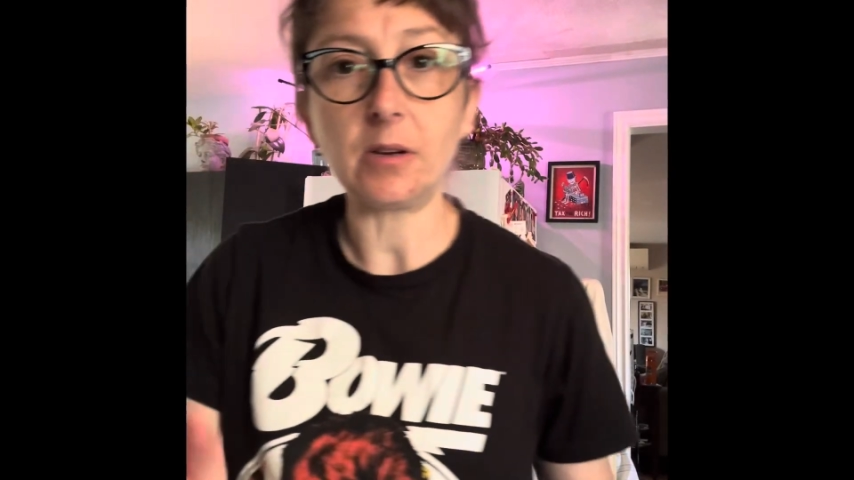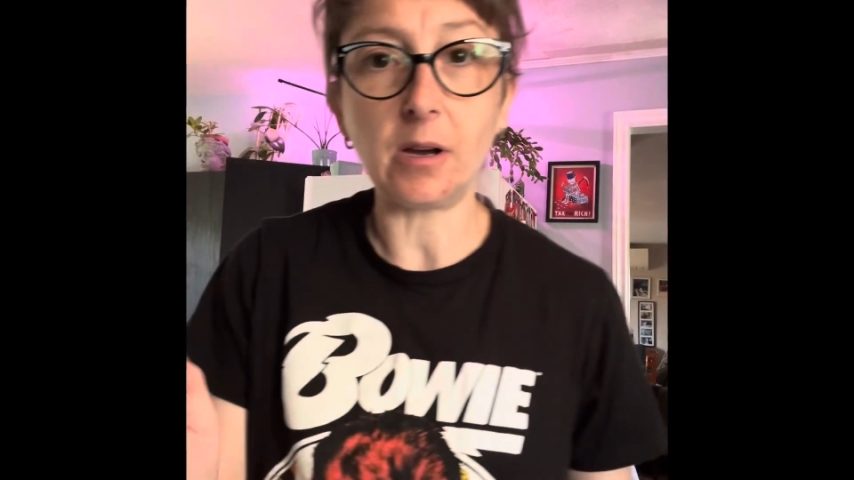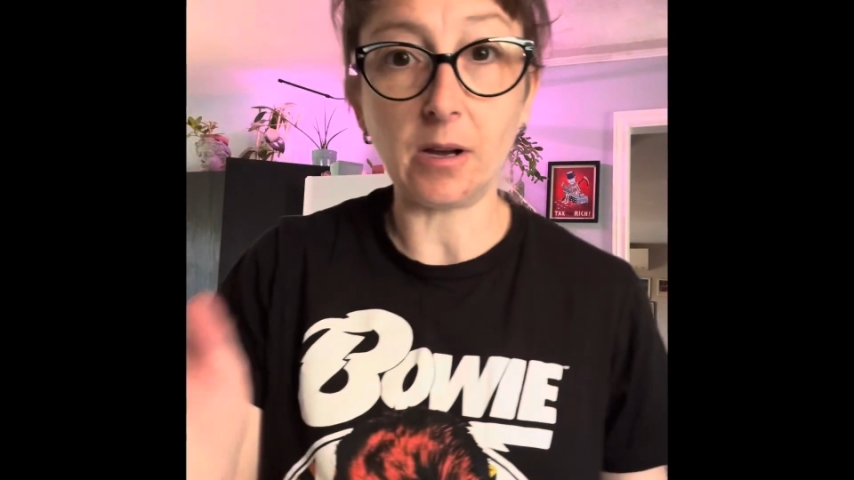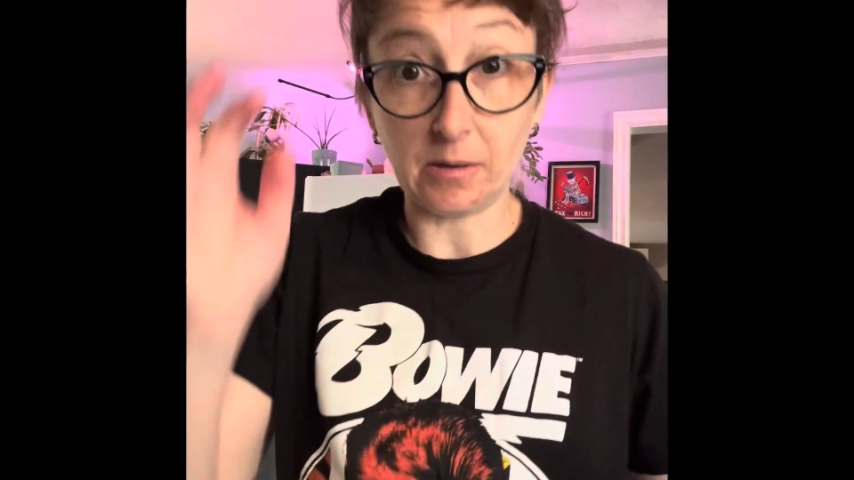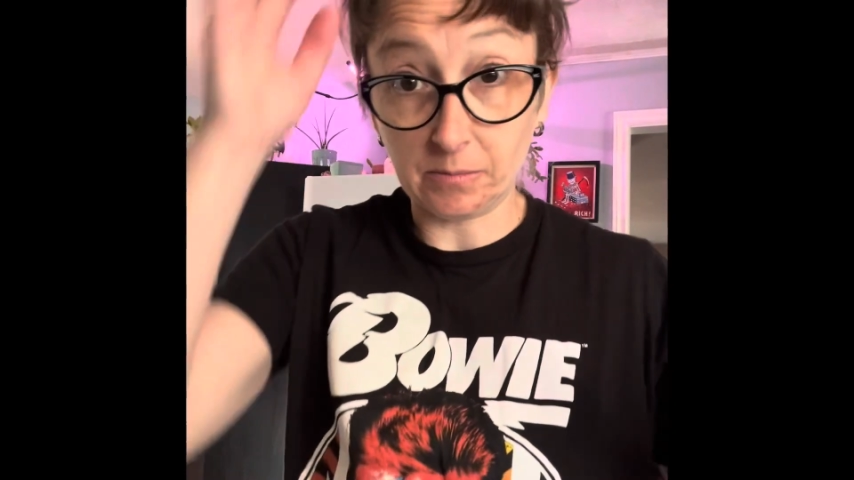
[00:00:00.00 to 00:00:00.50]

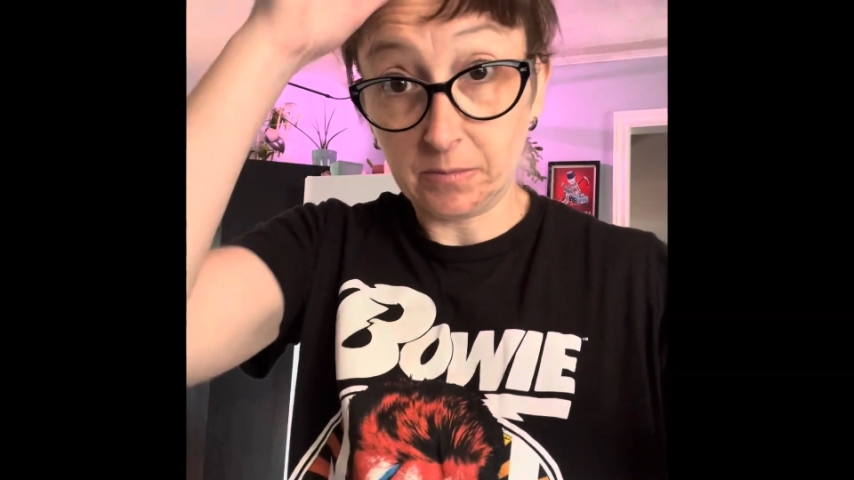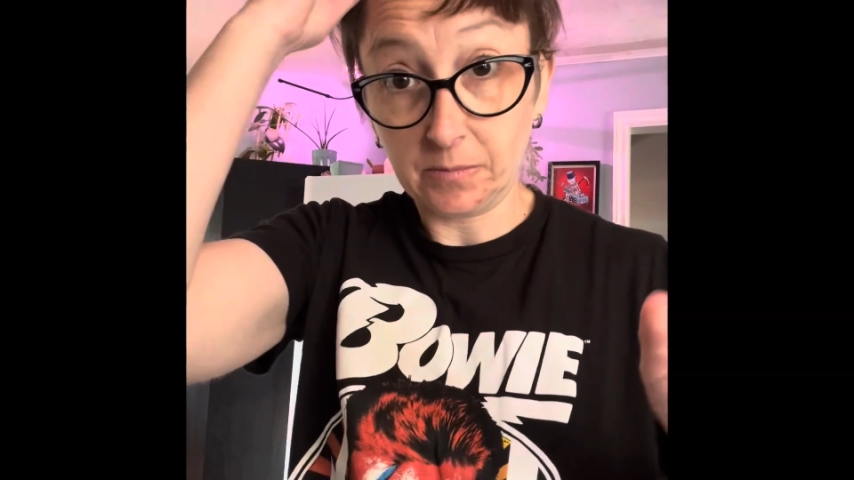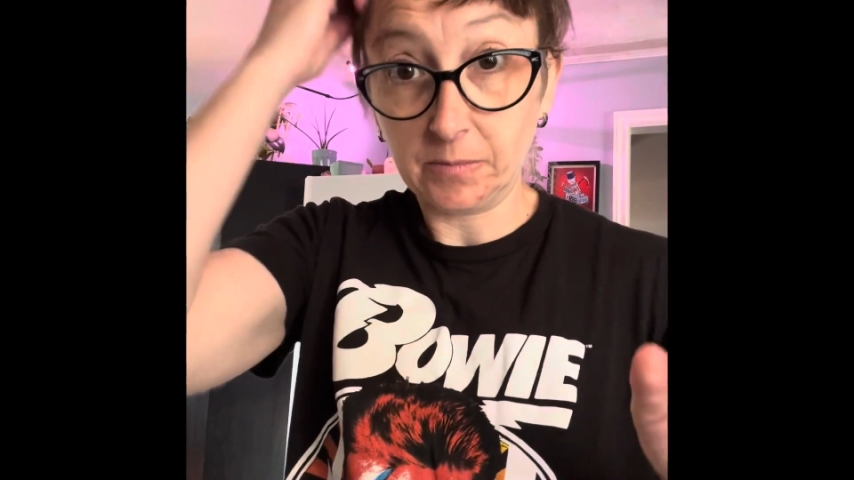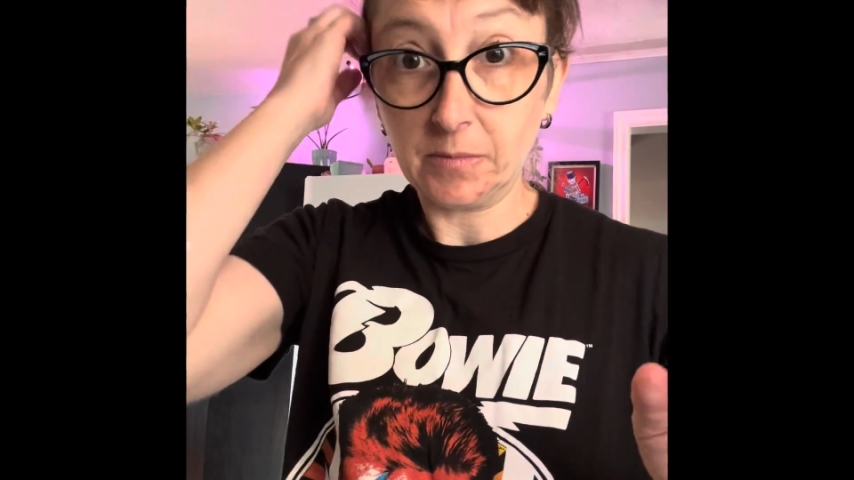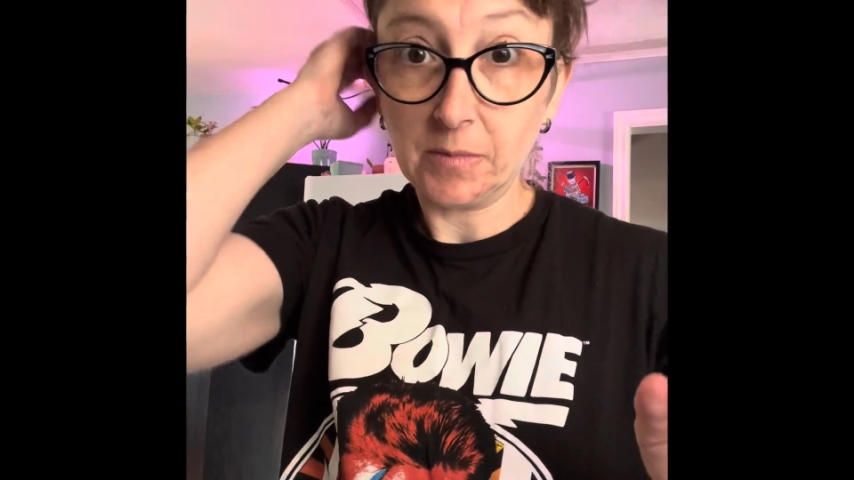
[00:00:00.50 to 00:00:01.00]
a
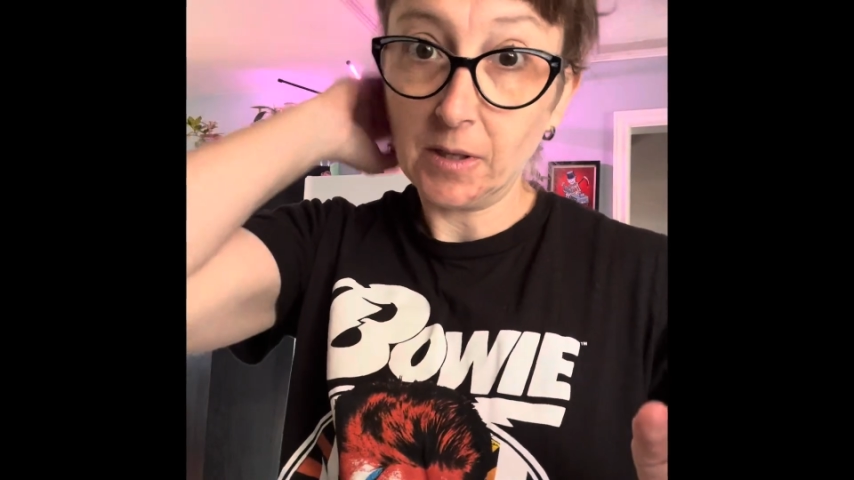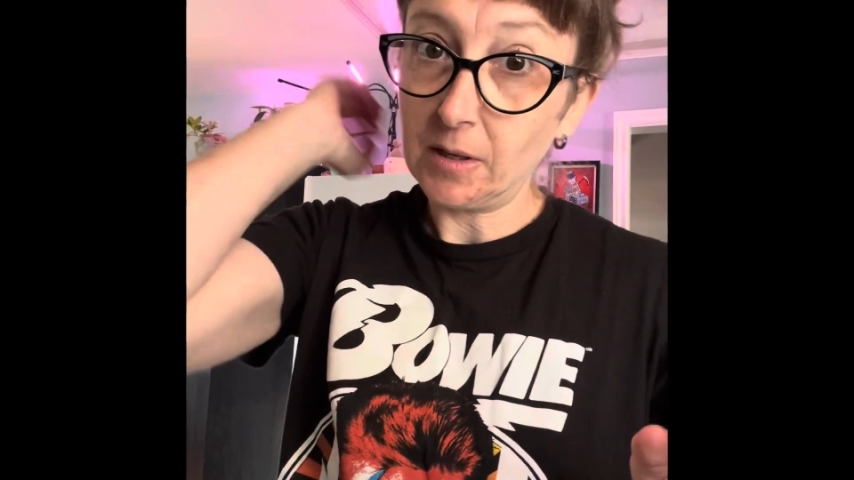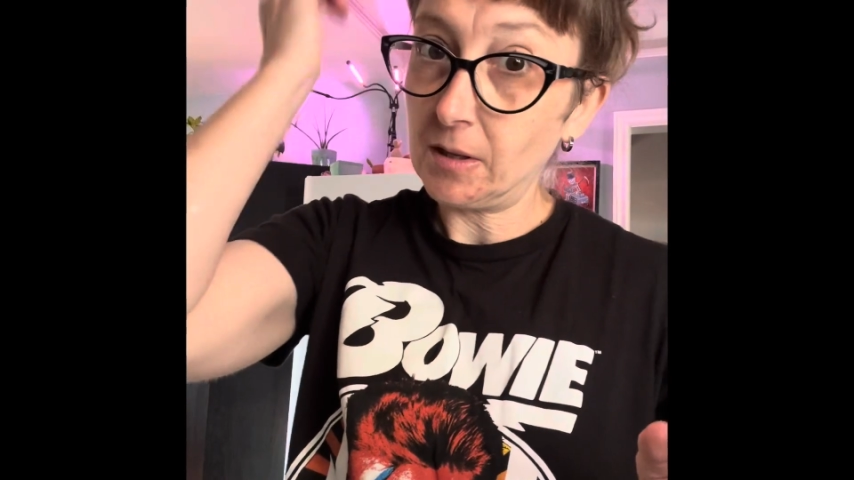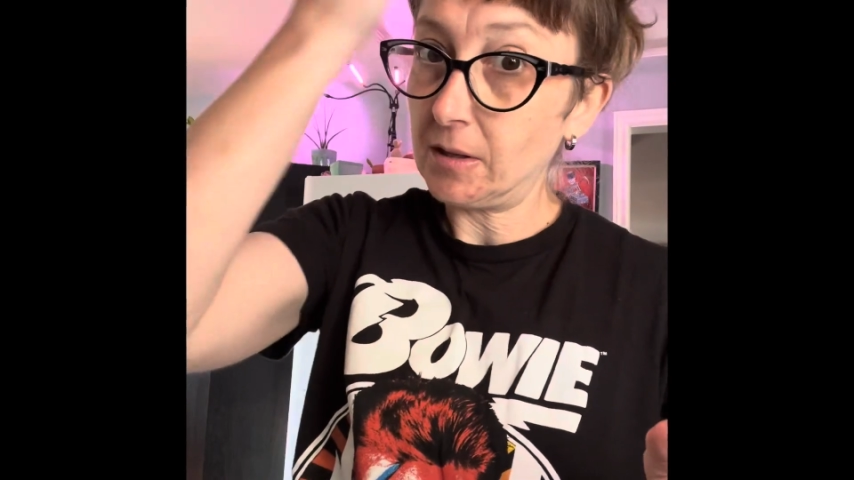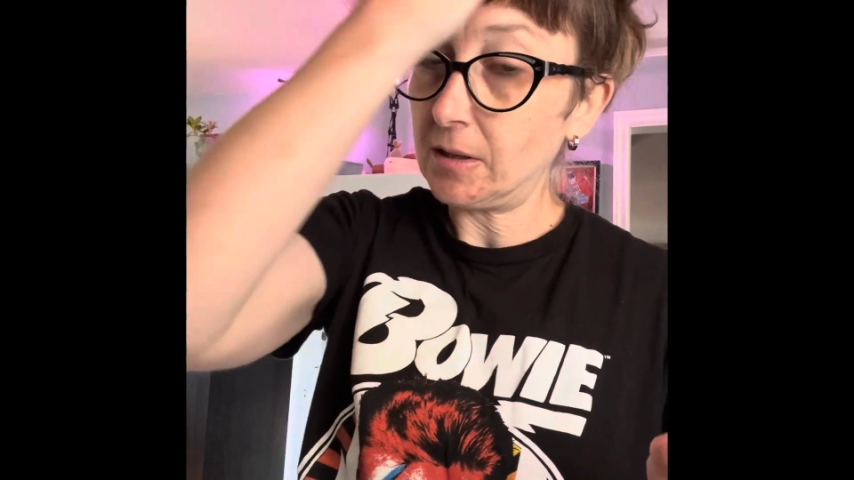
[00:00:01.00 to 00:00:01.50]

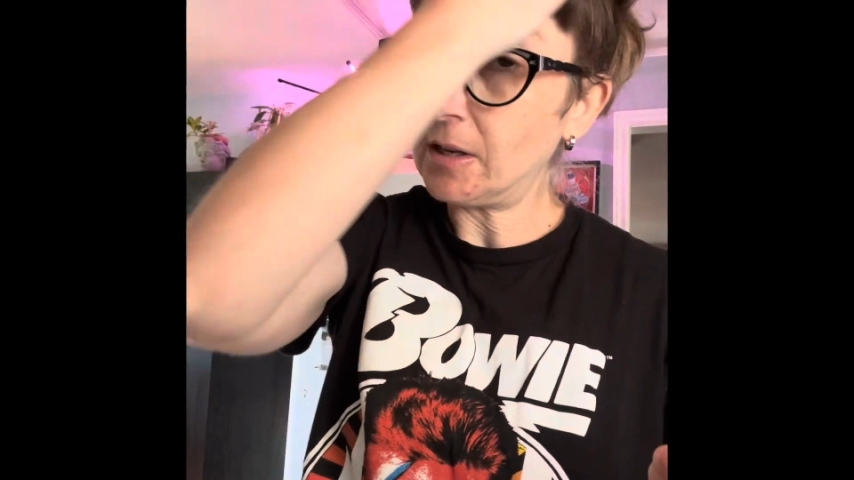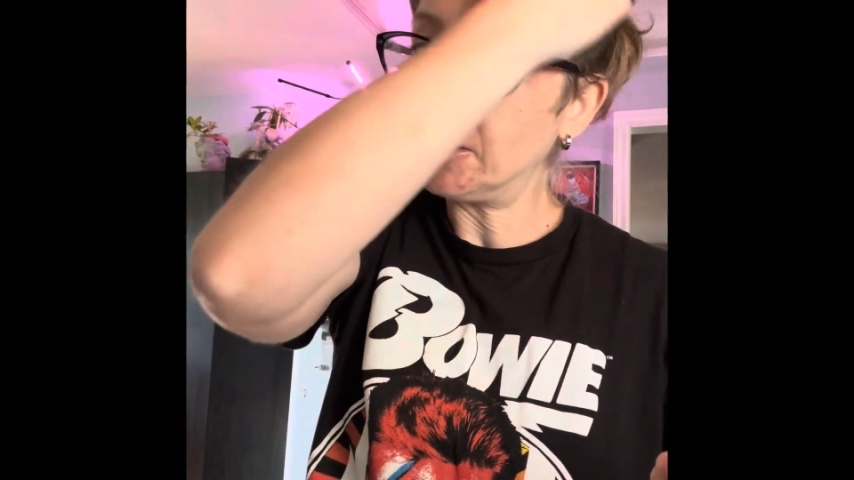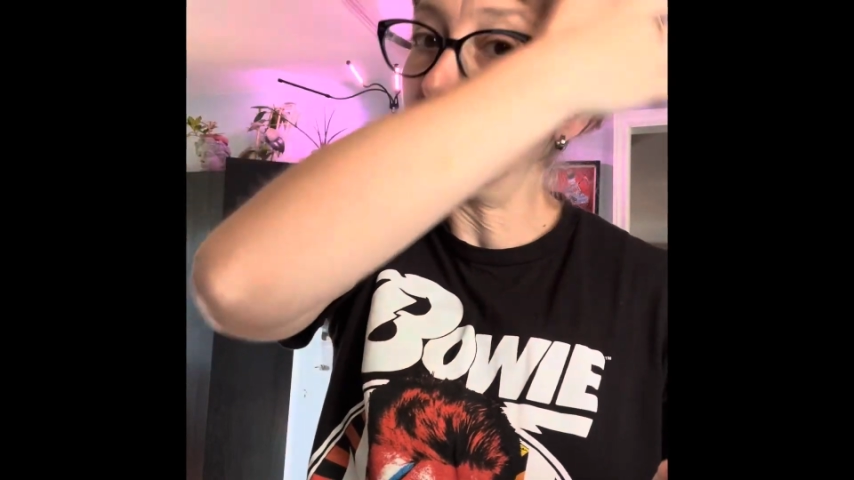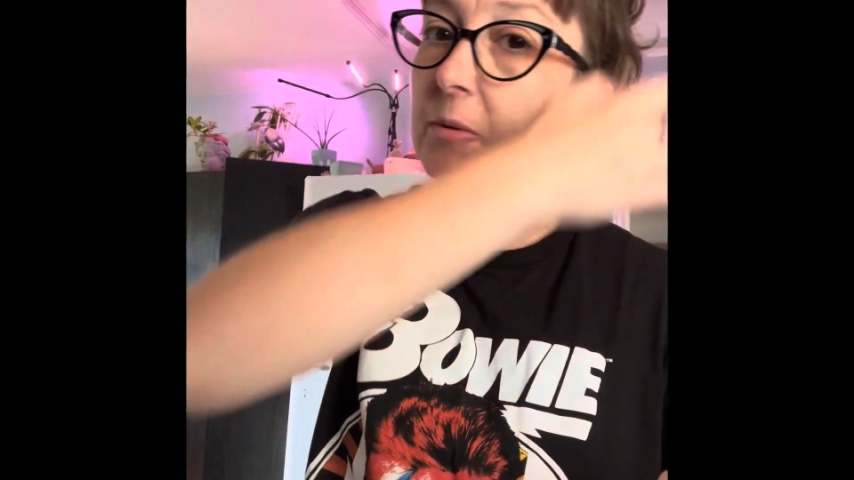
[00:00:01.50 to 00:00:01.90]
little